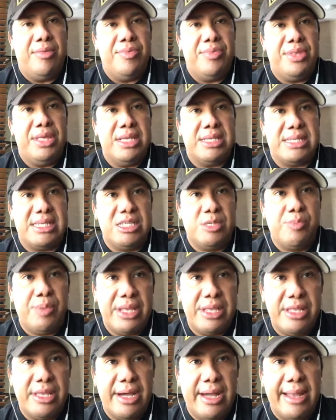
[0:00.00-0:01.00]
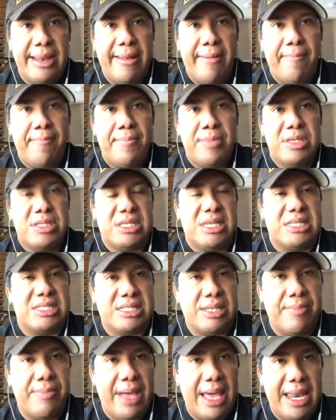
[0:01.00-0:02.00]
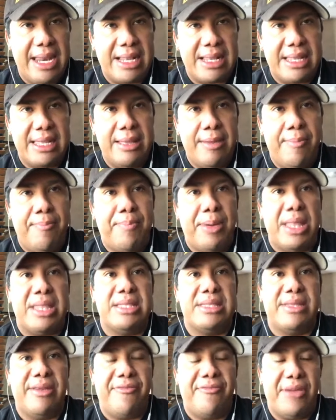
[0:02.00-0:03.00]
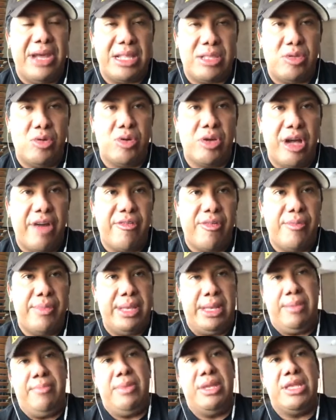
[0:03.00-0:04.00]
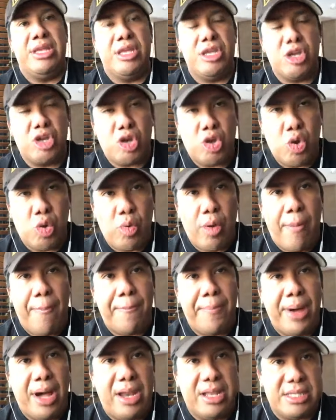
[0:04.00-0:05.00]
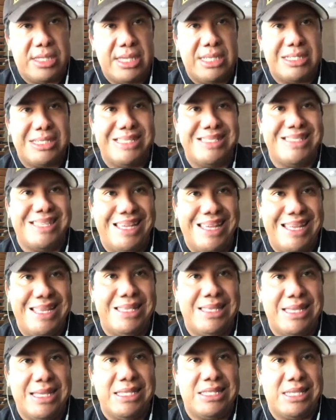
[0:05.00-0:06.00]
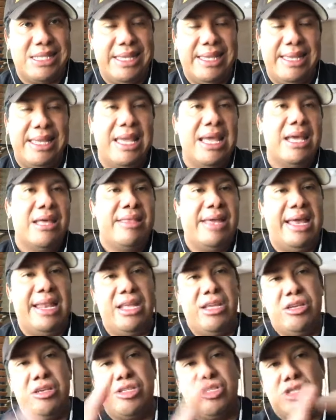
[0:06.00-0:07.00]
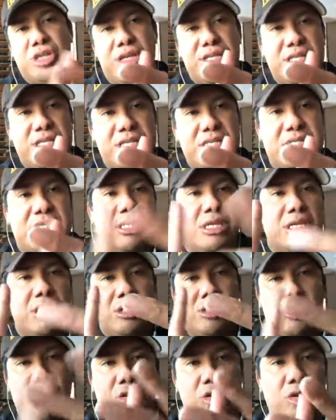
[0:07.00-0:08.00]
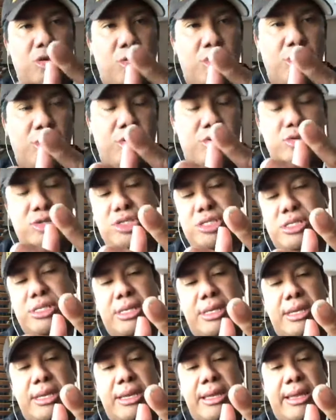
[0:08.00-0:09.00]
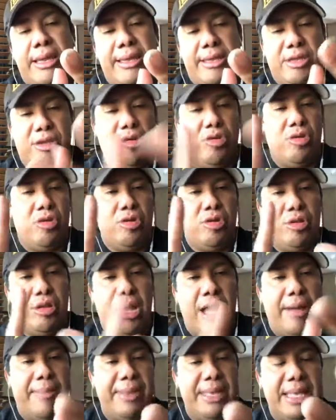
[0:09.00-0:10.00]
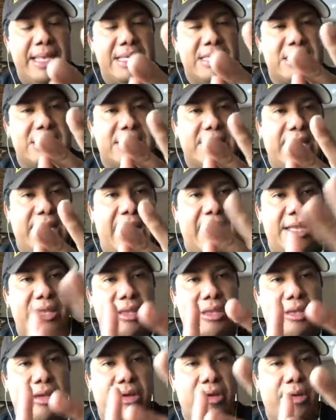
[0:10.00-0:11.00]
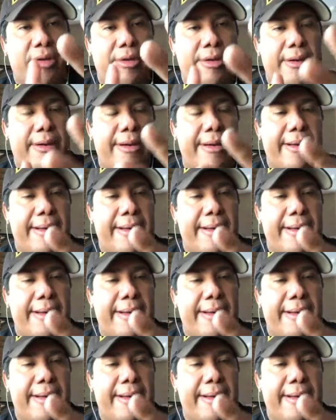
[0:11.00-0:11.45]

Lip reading: This has been done systematically by the de facto government, meaning your corrupt politicians in D.C., that are your judges, your lawyers, your lobbyists, and your